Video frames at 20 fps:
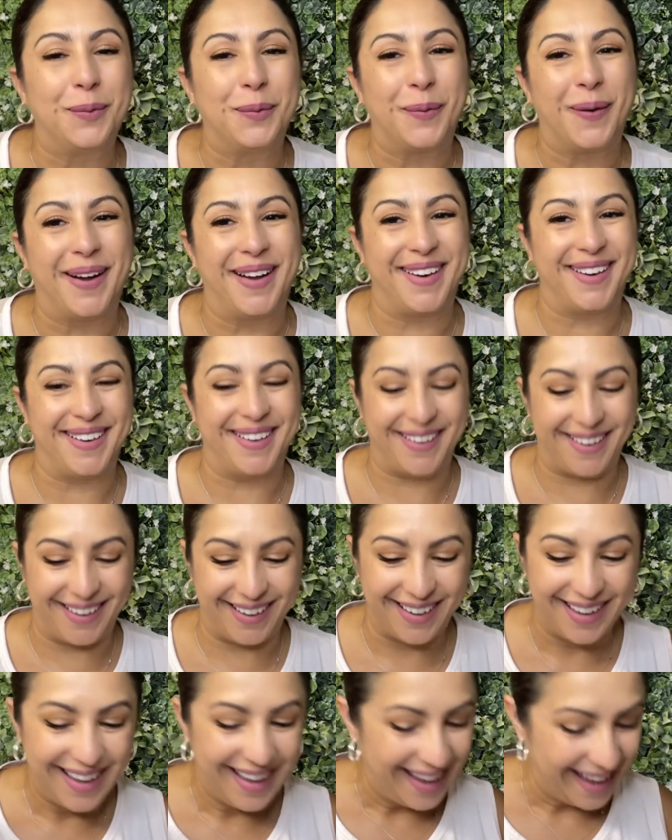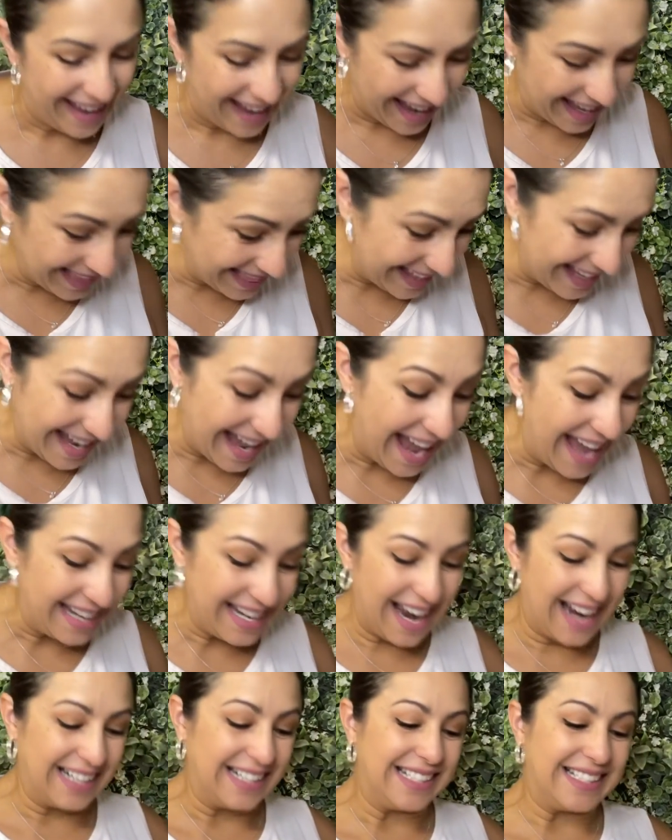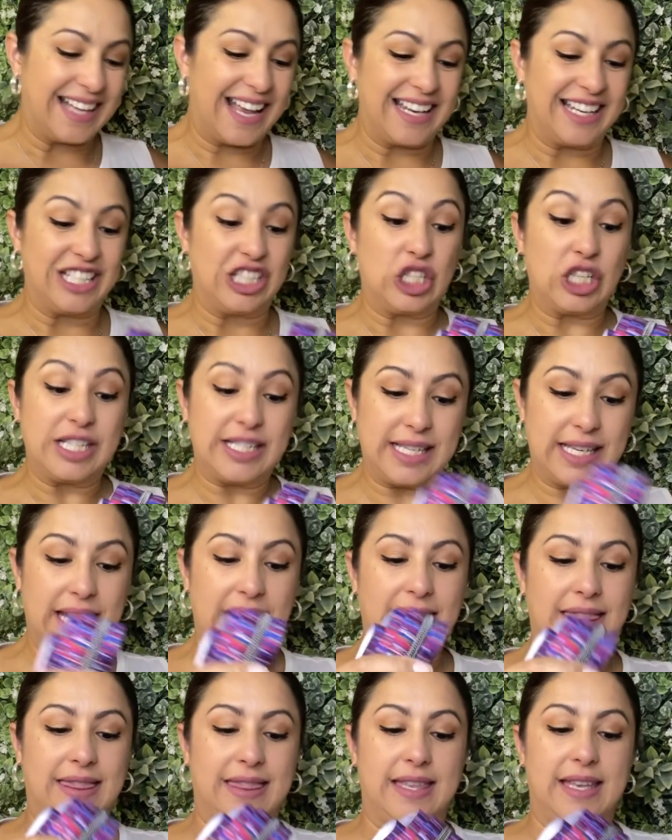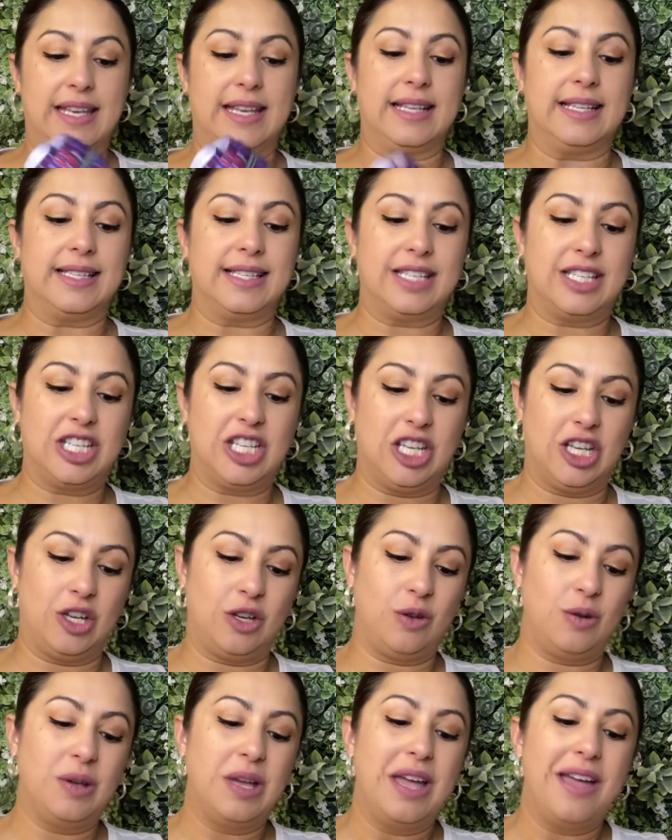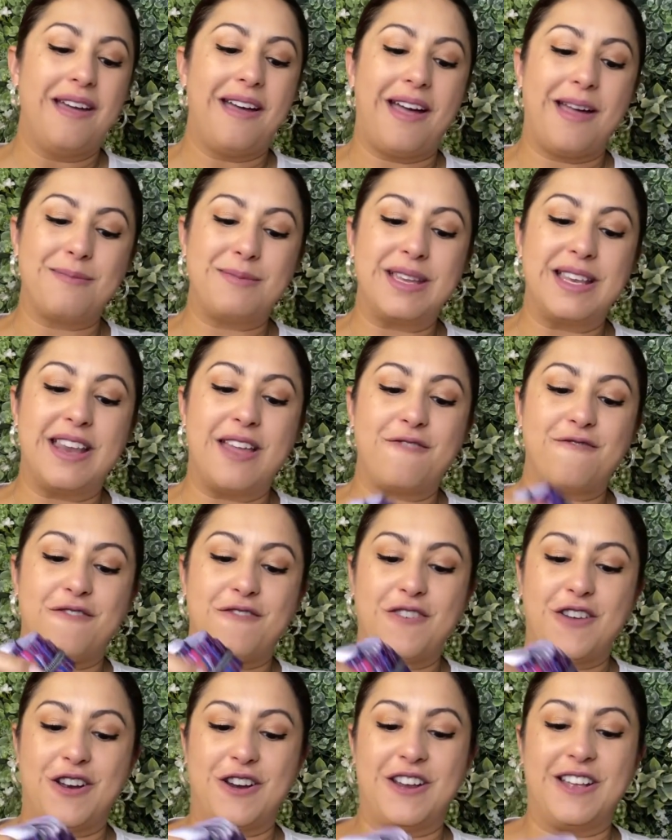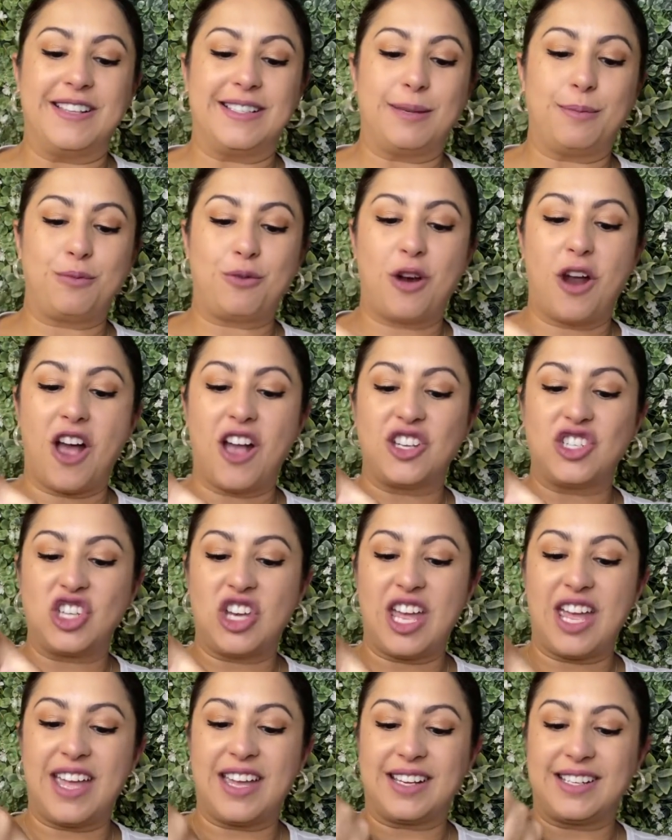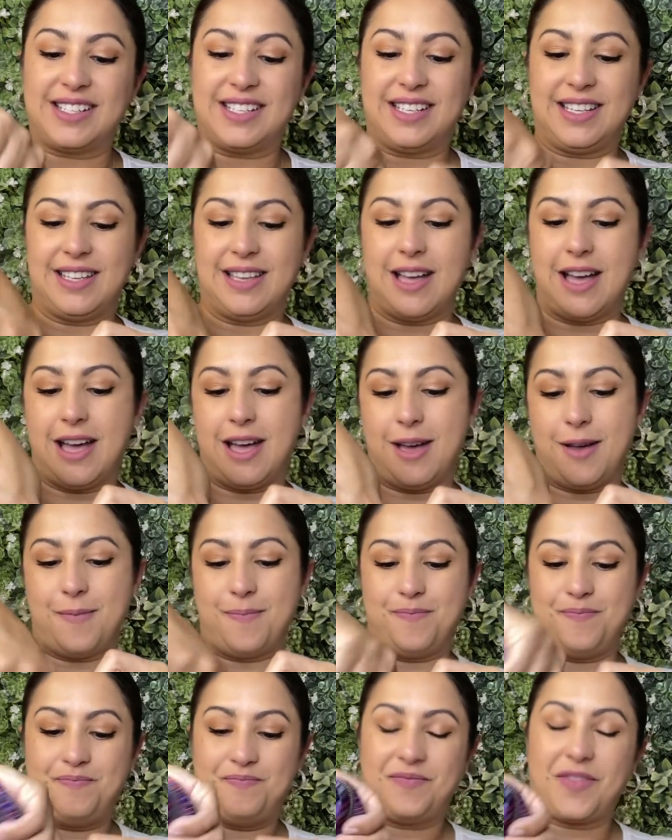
wanted it. In the end, I decided just to get these two. I mean, if there is a project um,